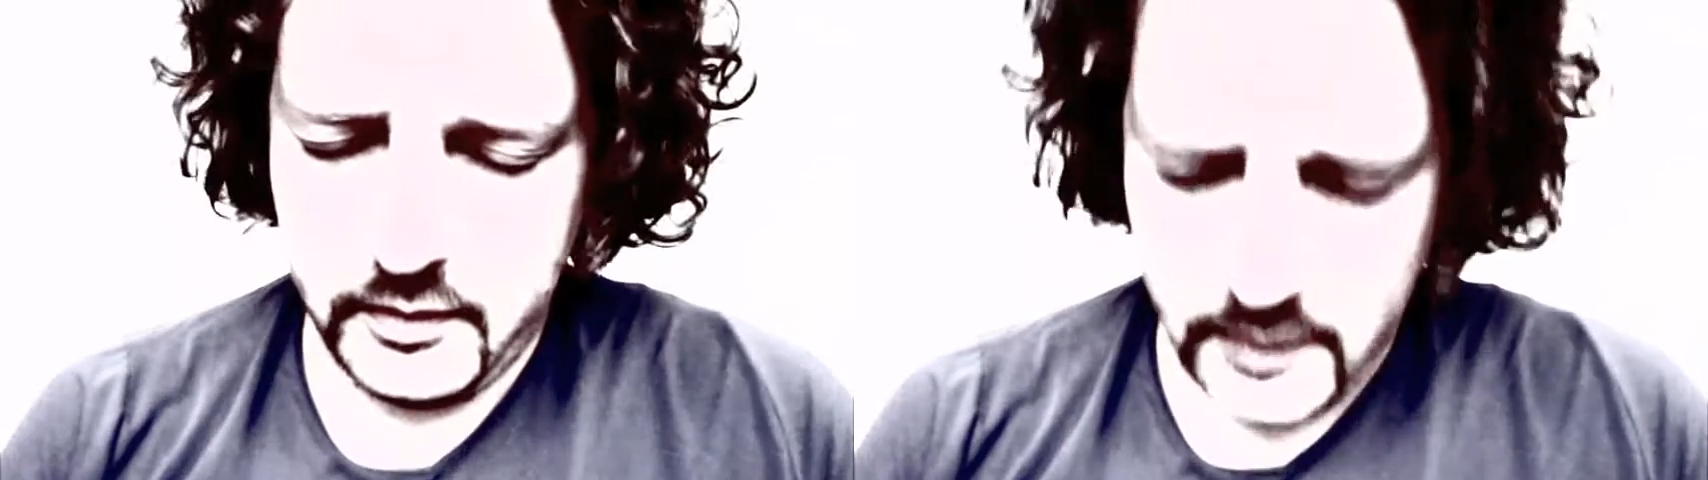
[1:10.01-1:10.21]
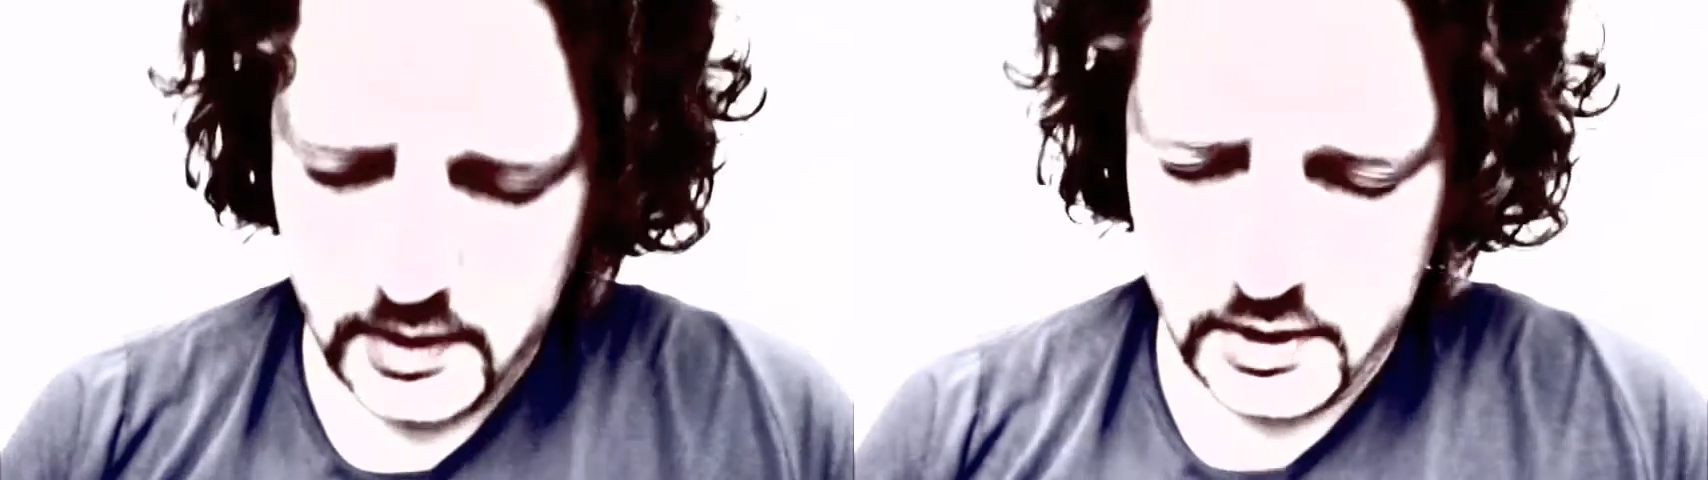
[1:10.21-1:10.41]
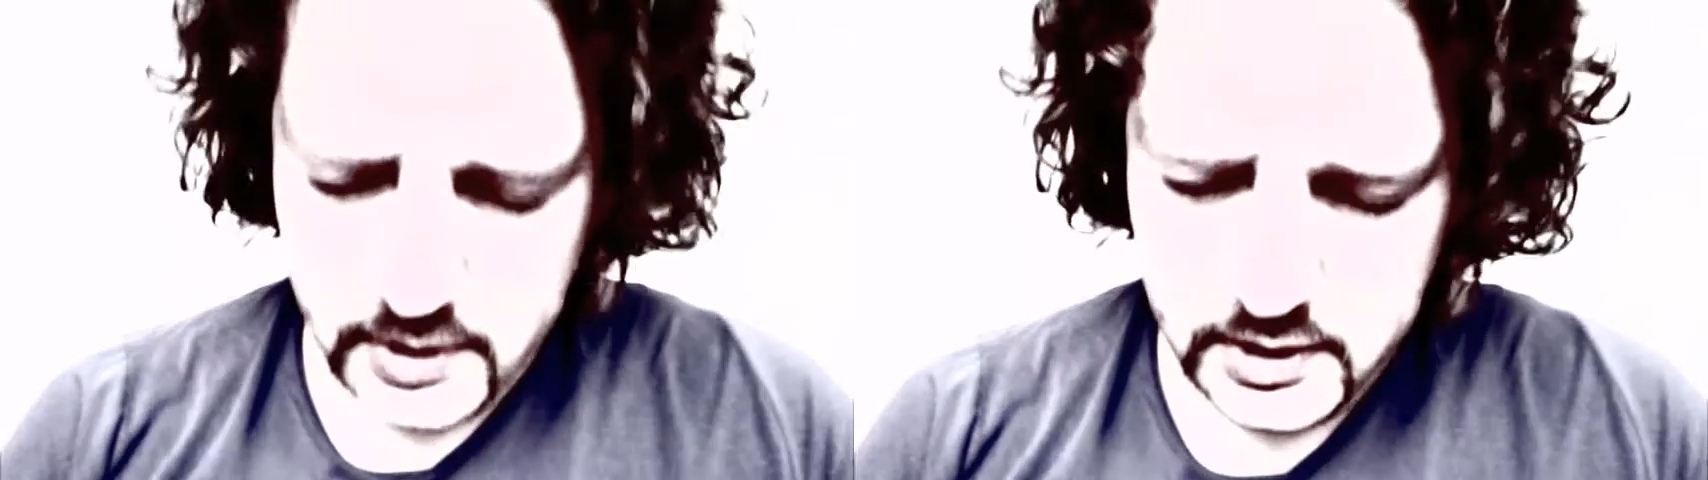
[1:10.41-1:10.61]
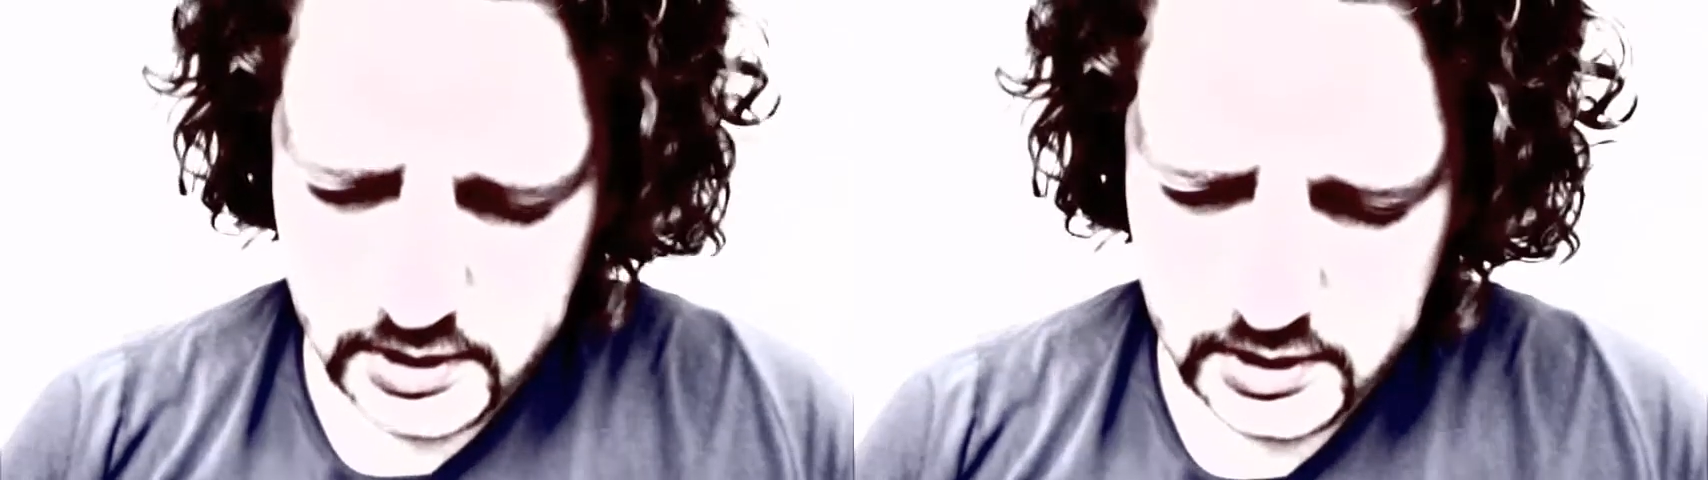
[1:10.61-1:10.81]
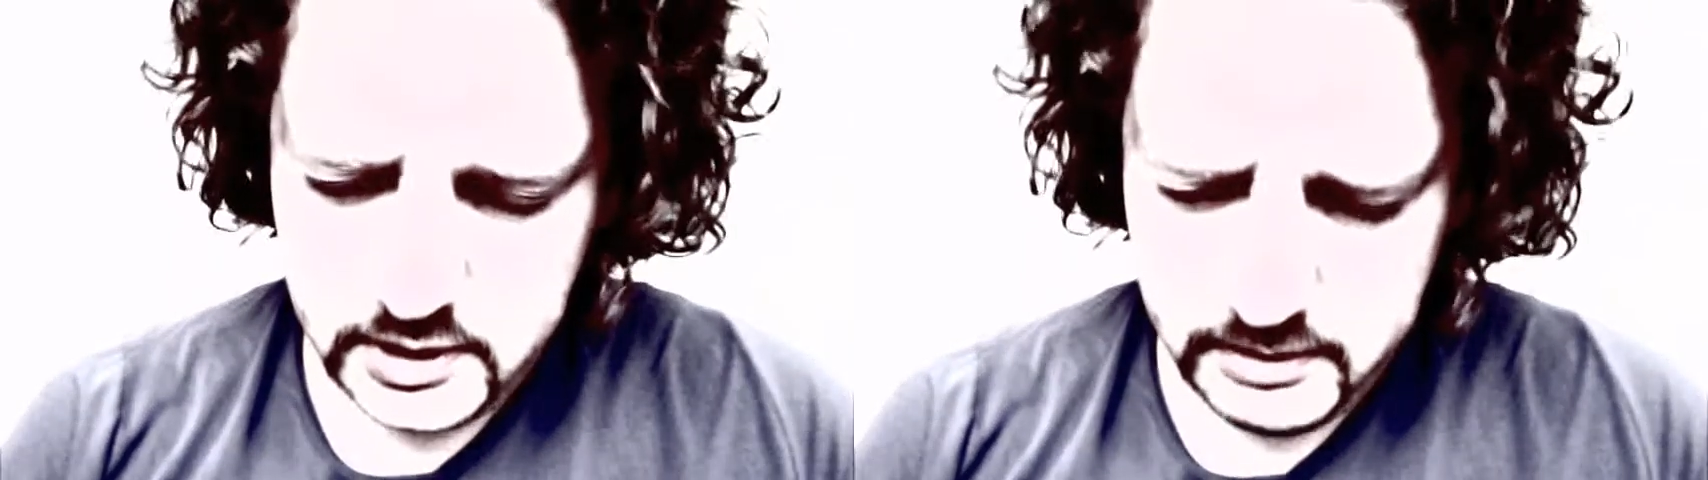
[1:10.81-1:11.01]
But then it's
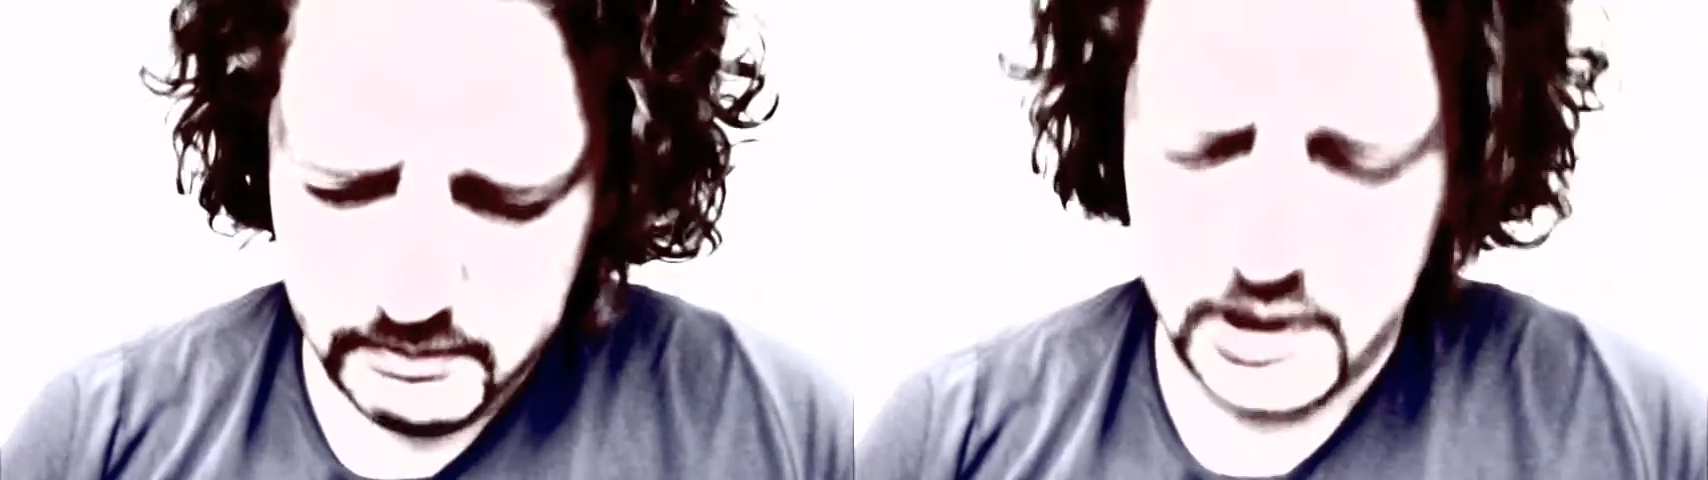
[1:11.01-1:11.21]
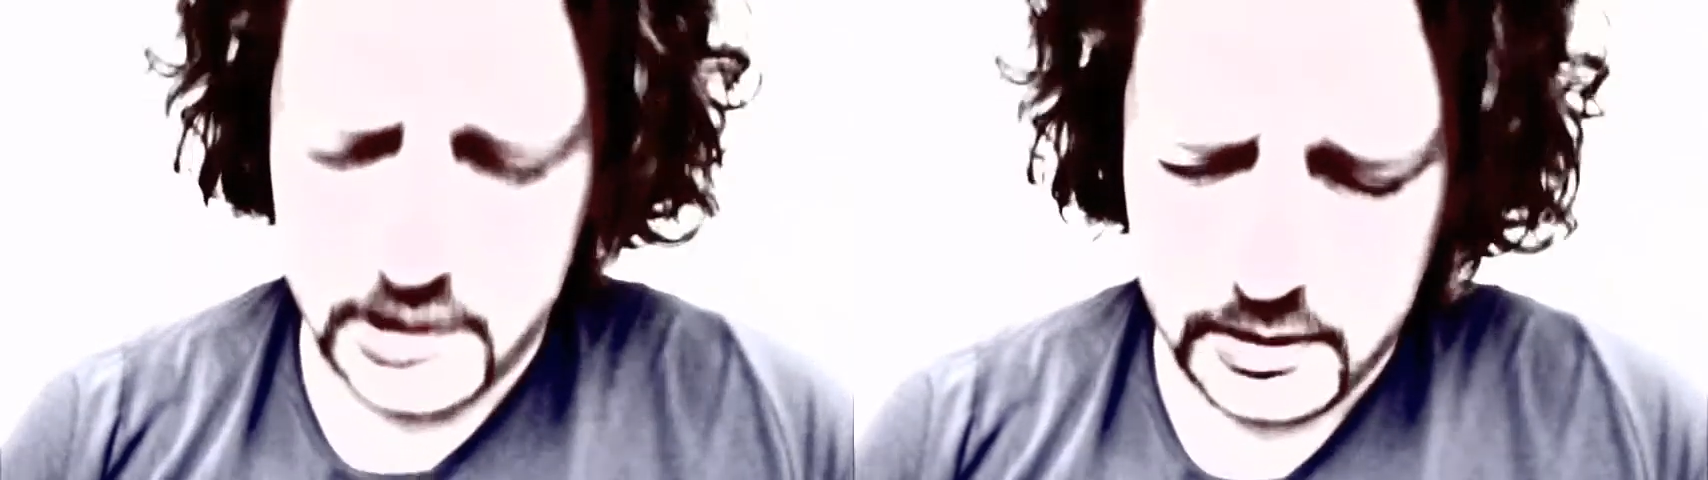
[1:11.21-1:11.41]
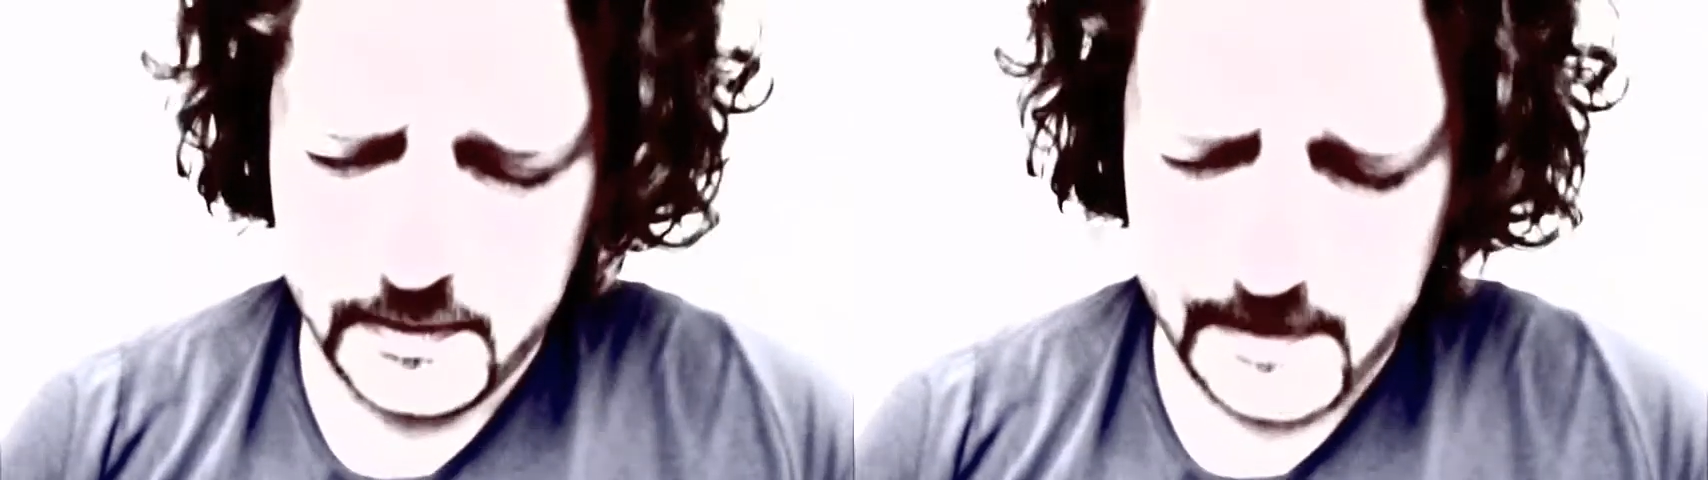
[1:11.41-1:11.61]
clear that it isn't the